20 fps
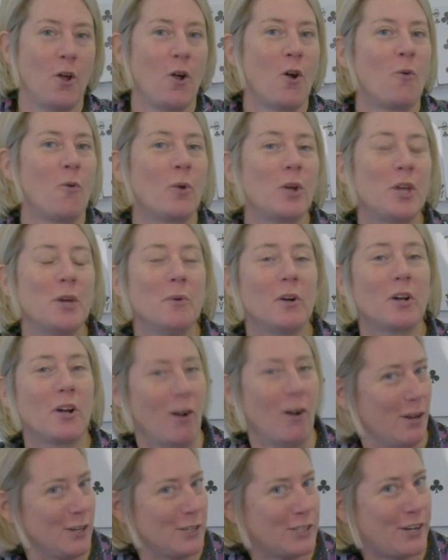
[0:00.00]
Were you a
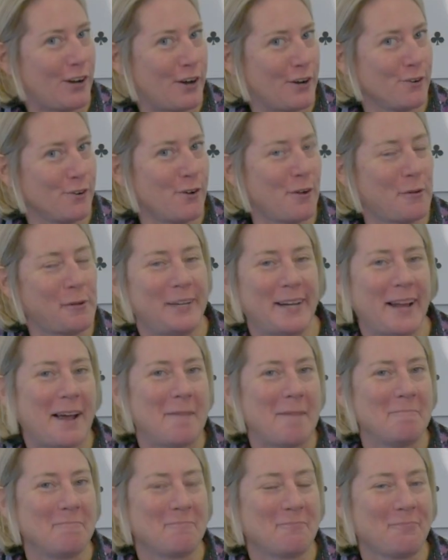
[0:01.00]
card shark growing
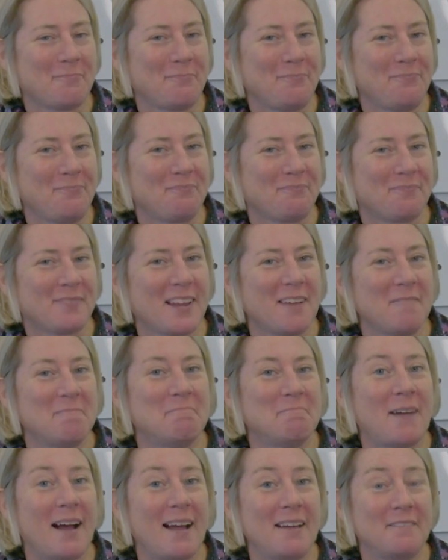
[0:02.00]
up?
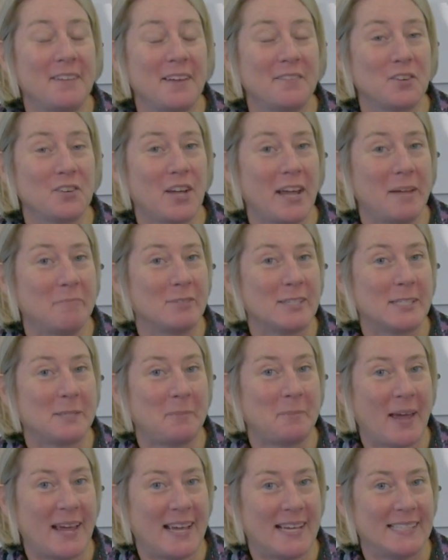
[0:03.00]
My favorite game was
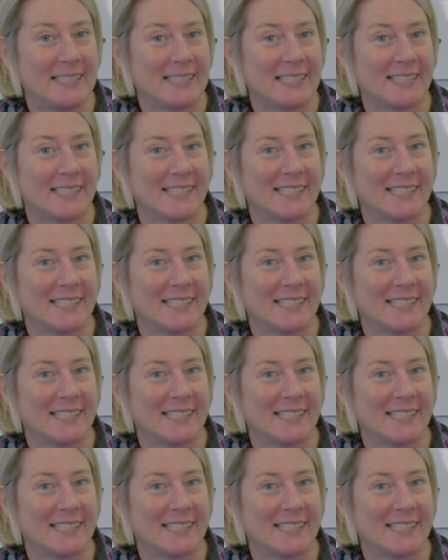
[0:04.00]
spades,